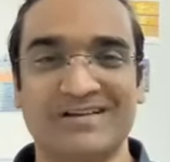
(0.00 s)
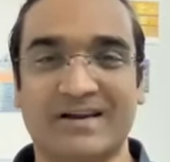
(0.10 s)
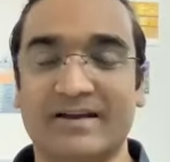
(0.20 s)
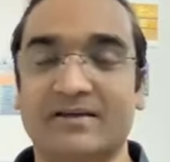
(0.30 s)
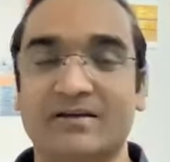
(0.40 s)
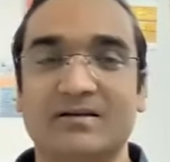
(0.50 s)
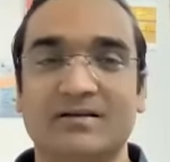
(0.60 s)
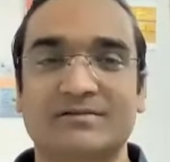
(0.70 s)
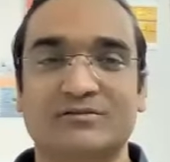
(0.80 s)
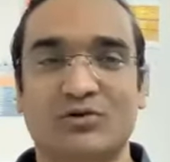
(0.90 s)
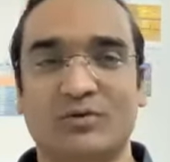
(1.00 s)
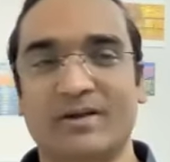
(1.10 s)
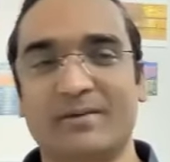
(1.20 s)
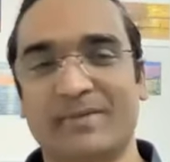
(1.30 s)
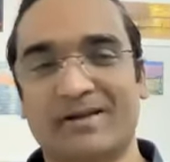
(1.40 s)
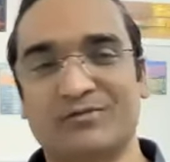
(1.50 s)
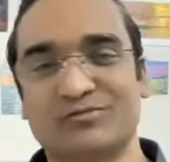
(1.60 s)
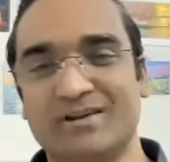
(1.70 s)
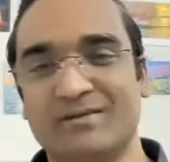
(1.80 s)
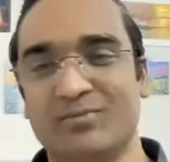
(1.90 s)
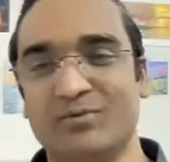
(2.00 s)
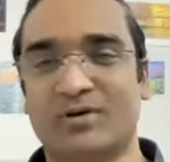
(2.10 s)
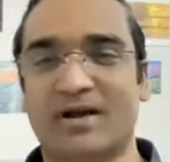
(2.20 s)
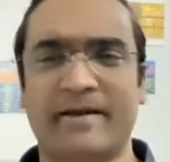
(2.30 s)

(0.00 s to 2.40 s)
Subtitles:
Right. So in my counseling book,